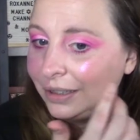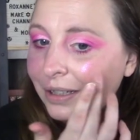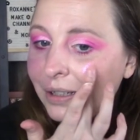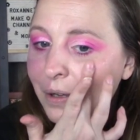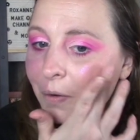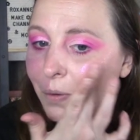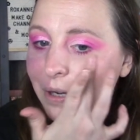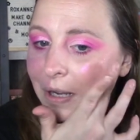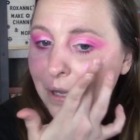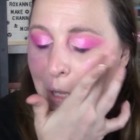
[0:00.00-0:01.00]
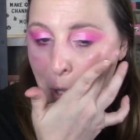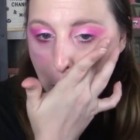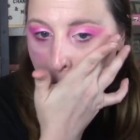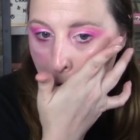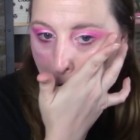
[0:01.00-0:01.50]
Like, why not?
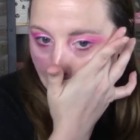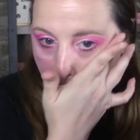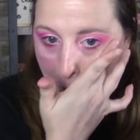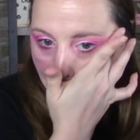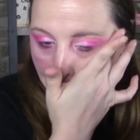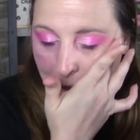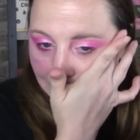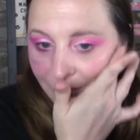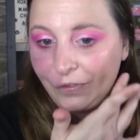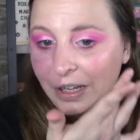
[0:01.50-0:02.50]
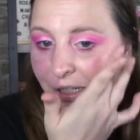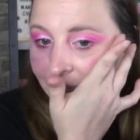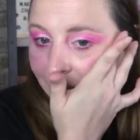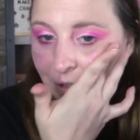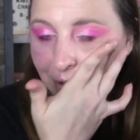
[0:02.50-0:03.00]
It's fun.